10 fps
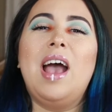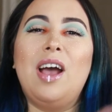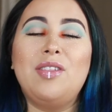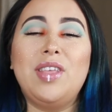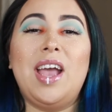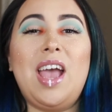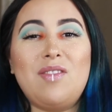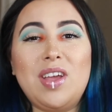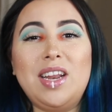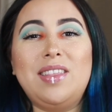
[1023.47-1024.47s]
I don't think I
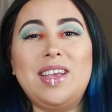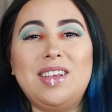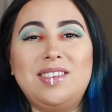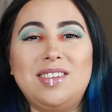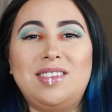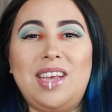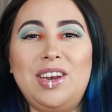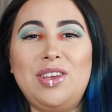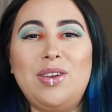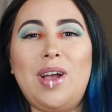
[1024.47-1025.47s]
have anything else to
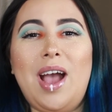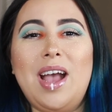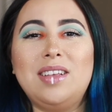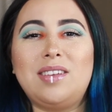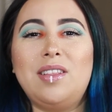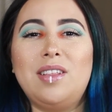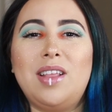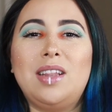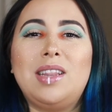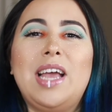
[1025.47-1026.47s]
say to you guys other
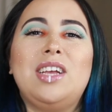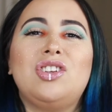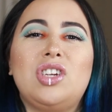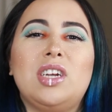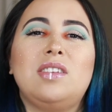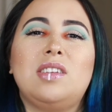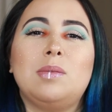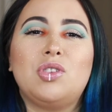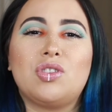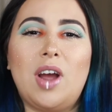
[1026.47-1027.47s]
than like, share, and
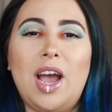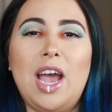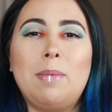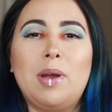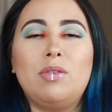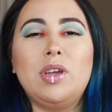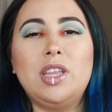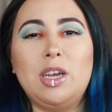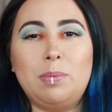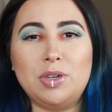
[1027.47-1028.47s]
subscribe. I
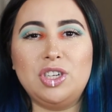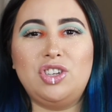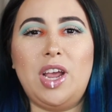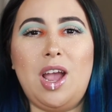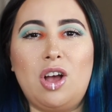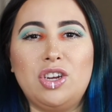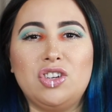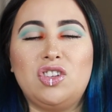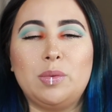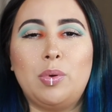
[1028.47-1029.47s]
really appreciate all
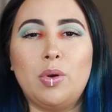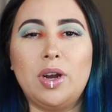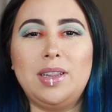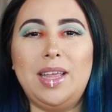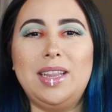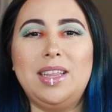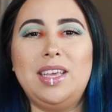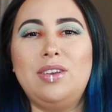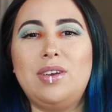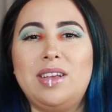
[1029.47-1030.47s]
your support
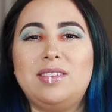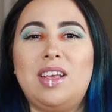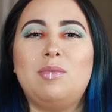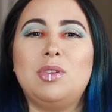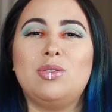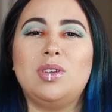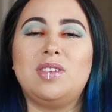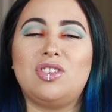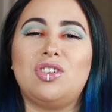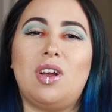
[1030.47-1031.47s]
lately. You guys have been doing
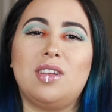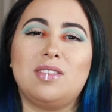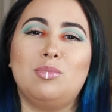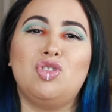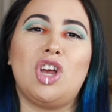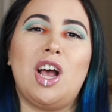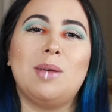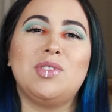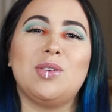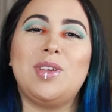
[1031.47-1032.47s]
such an awesome
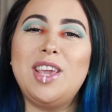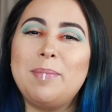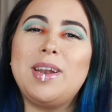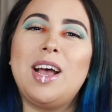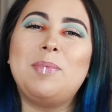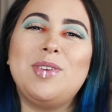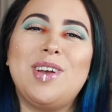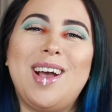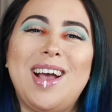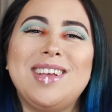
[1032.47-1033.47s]
job, so keep it up, you
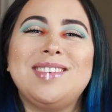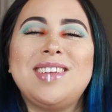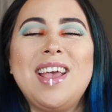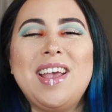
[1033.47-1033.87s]
guys.